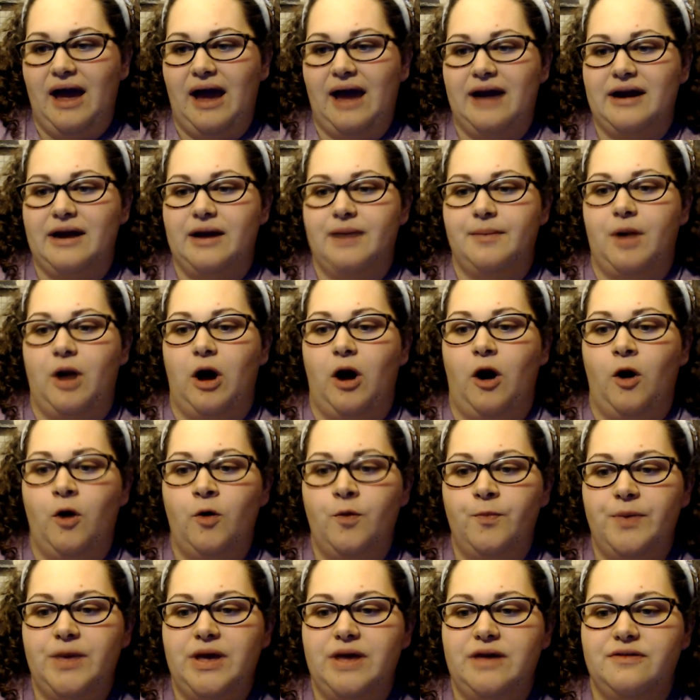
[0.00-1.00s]
and I'm
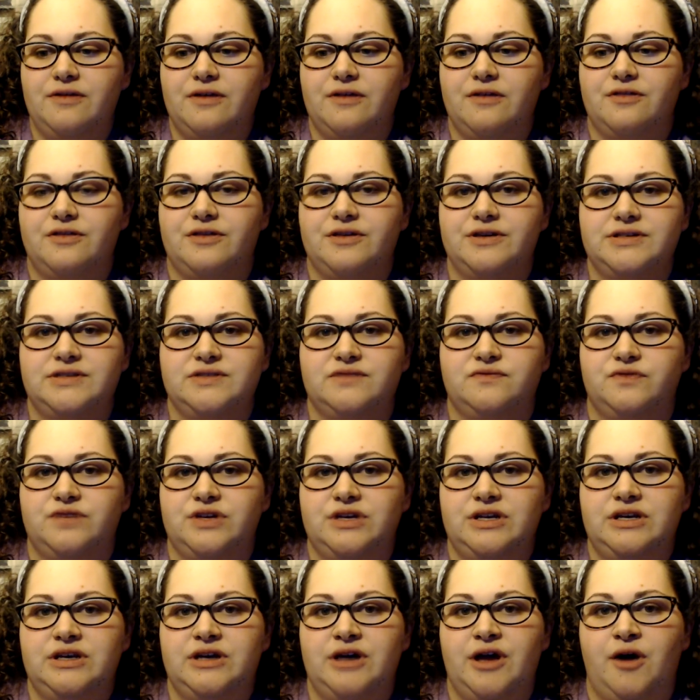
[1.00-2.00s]
hoping that this
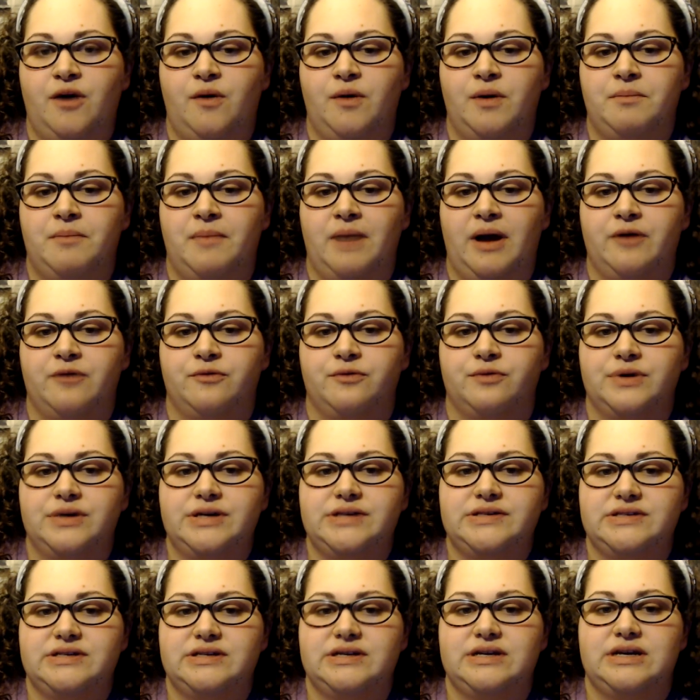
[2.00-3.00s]
video and my
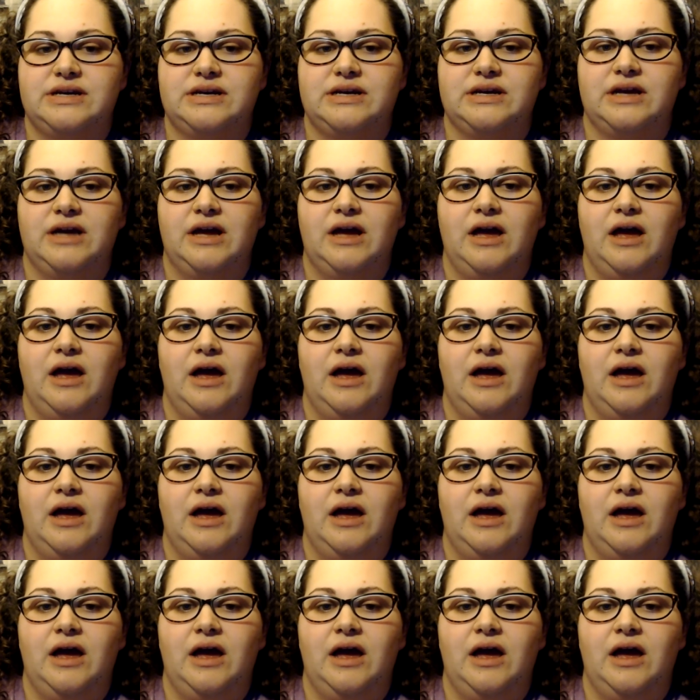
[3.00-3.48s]
reasoning